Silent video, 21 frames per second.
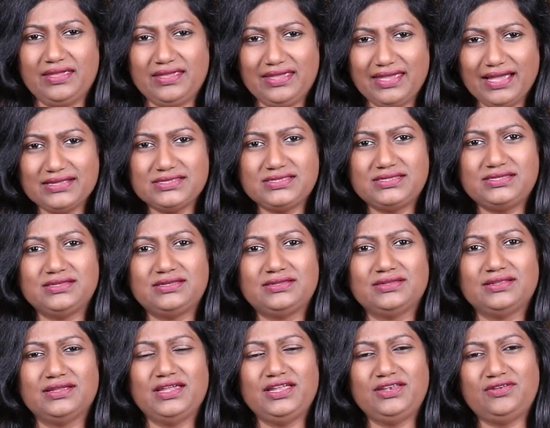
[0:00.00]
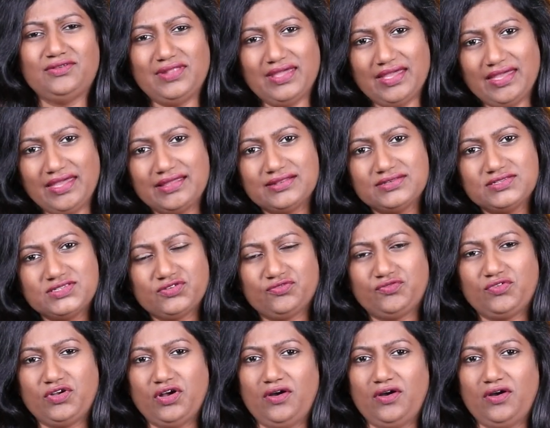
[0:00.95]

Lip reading: Cast it into the hands of